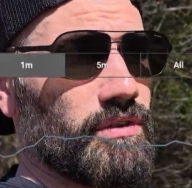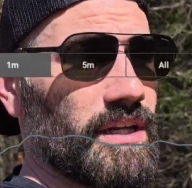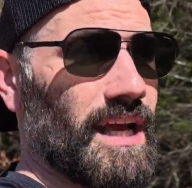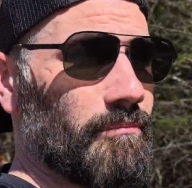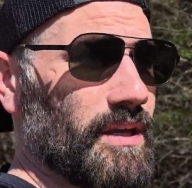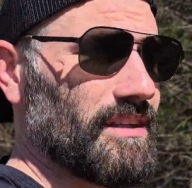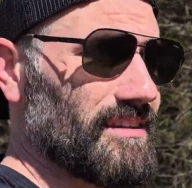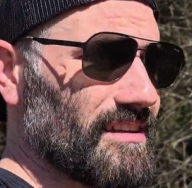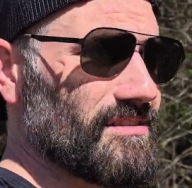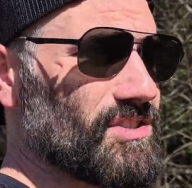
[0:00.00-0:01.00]
training app. It
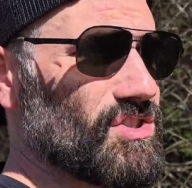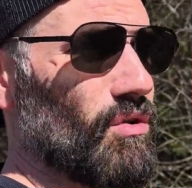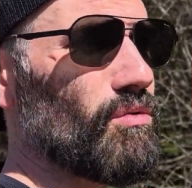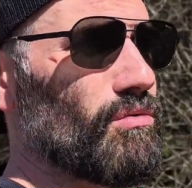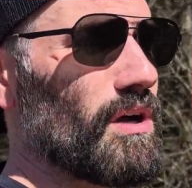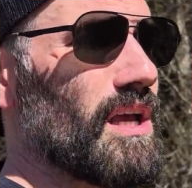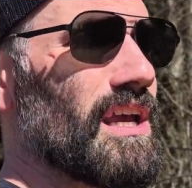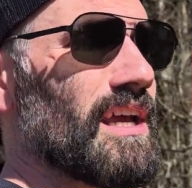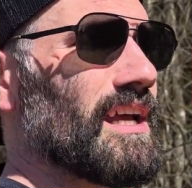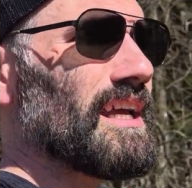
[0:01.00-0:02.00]
doesn't show,
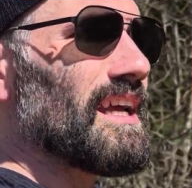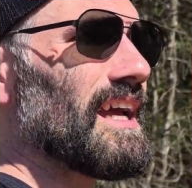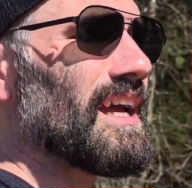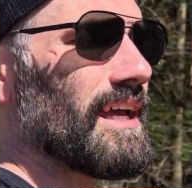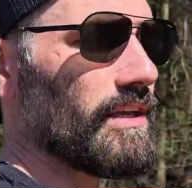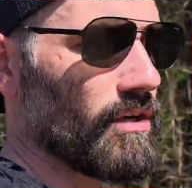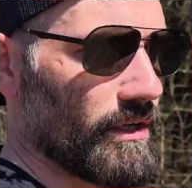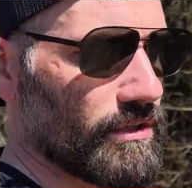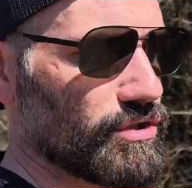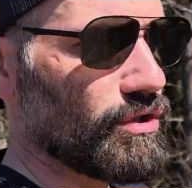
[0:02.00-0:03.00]

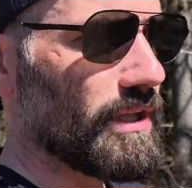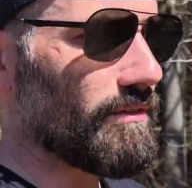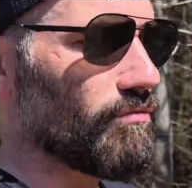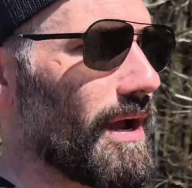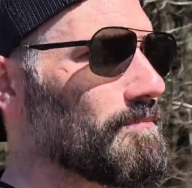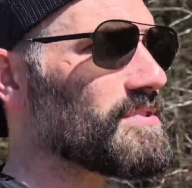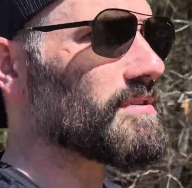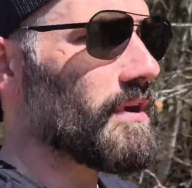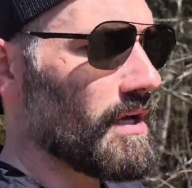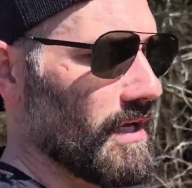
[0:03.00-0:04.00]
it'll show like
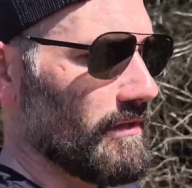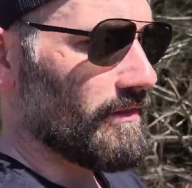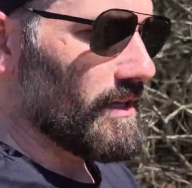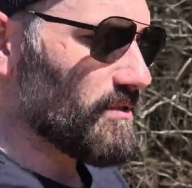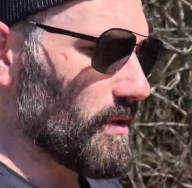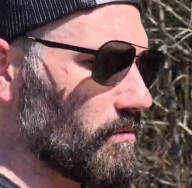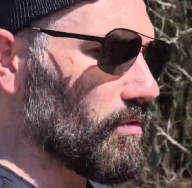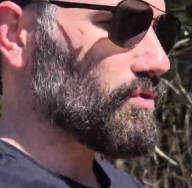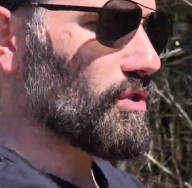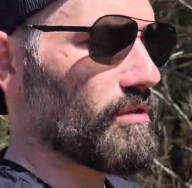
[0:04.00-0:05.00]
reps and things, but it
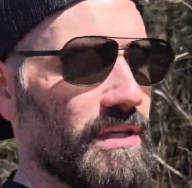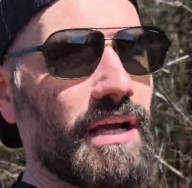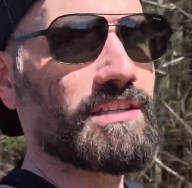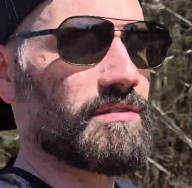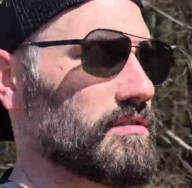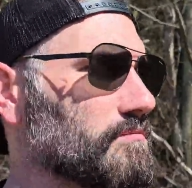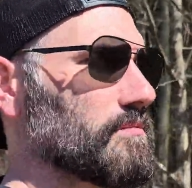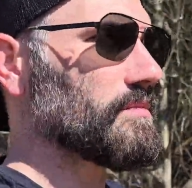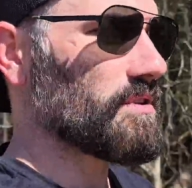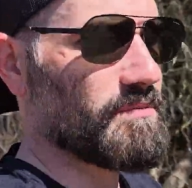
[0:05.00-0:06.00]
won't show the extra
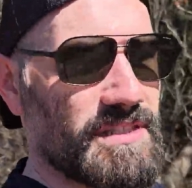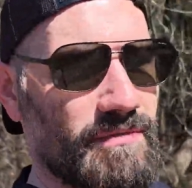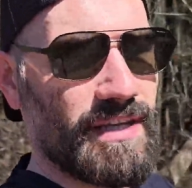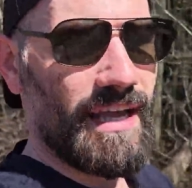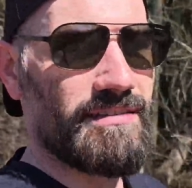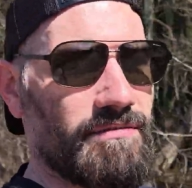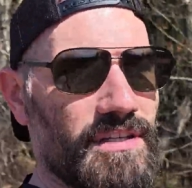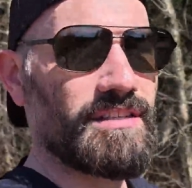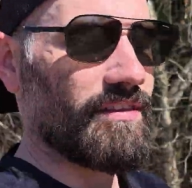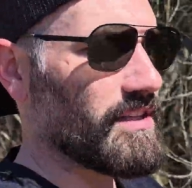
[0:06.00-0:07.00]
specific
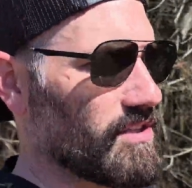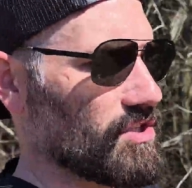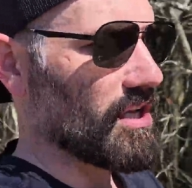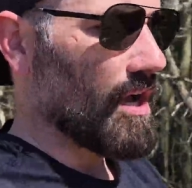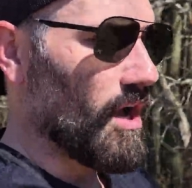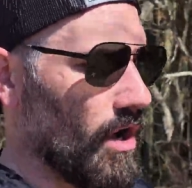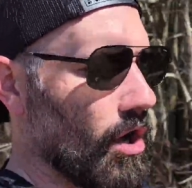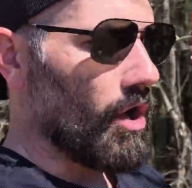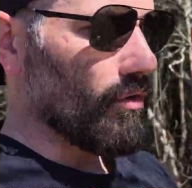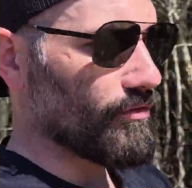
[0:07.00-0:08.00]
activities. I think they should
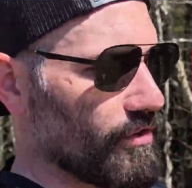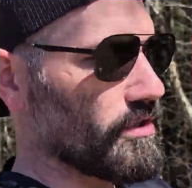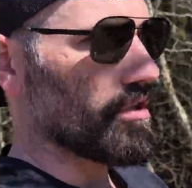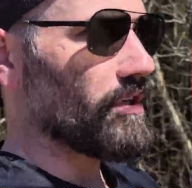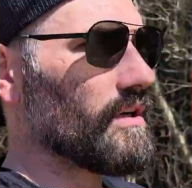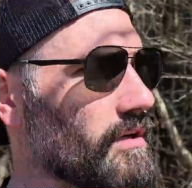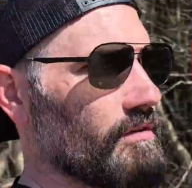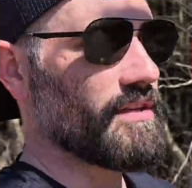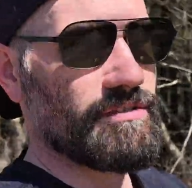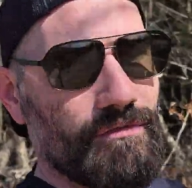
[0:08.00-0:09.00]
alter
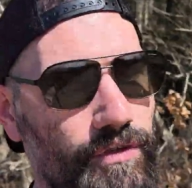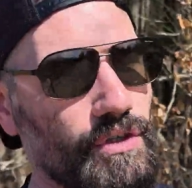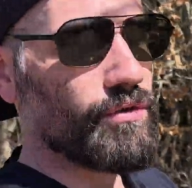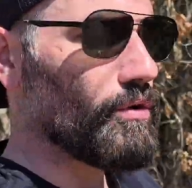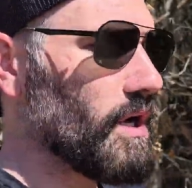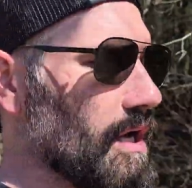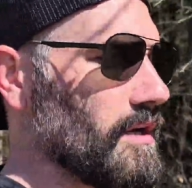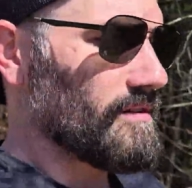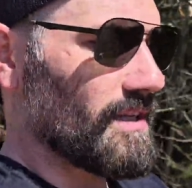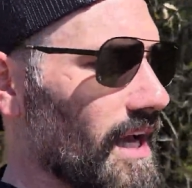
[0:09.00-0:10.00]
this view
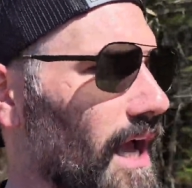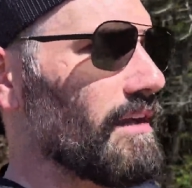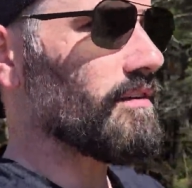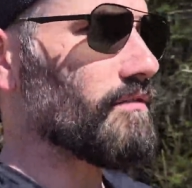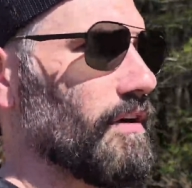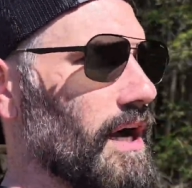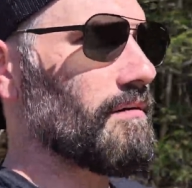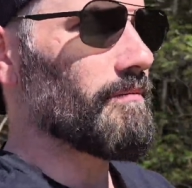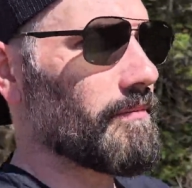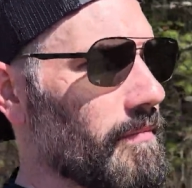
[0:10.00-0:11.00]
to kind
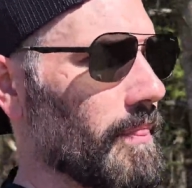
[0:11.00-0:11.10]
of